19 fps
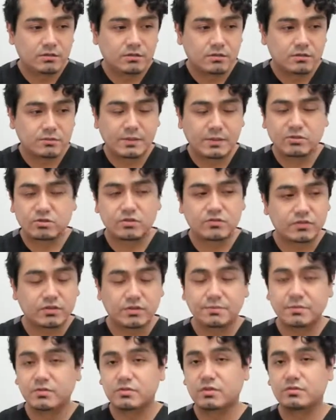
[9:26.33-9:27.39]
especially for
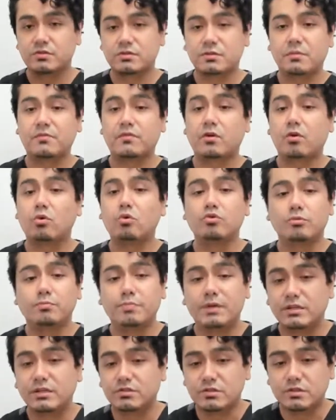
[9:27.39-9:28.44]
some of our older
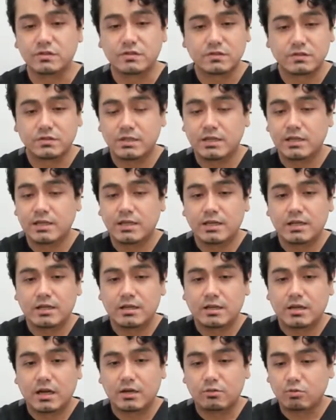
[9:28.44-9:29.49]
patients,
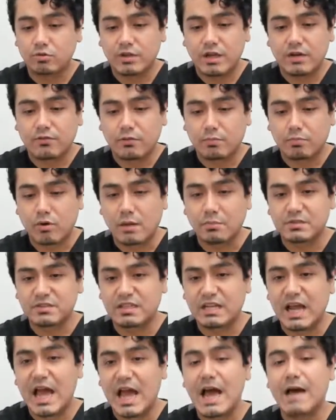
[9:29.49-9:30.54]
I will never promise
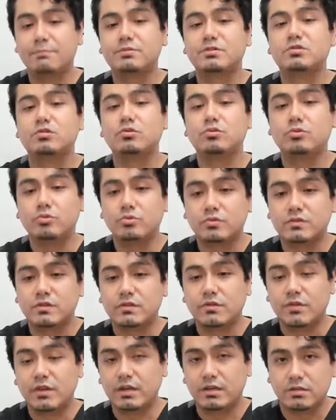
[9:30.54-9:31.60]
an absolute
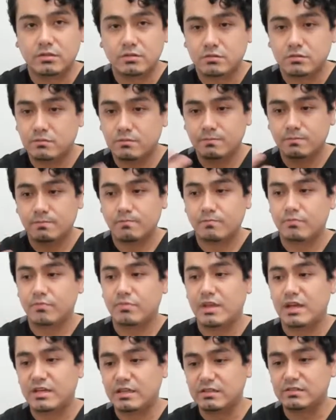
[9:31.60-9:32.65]
thing
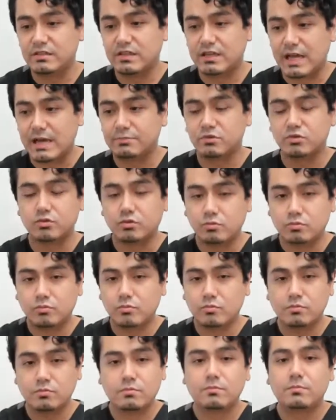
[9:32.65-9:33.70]
that is like absolute
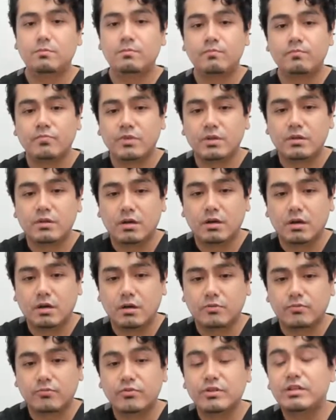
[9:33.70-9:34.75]

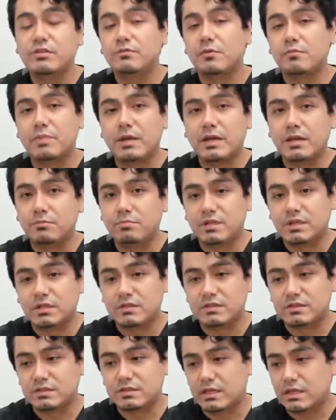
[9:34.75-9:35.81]
freedom of pain,
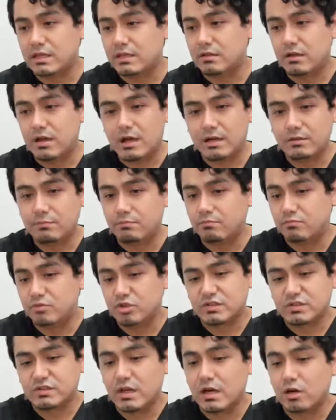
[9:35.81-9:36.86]
because I'm
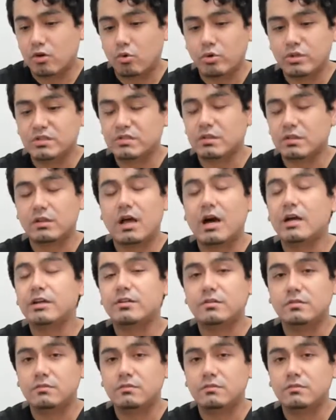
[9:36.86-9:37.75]
just not going to lie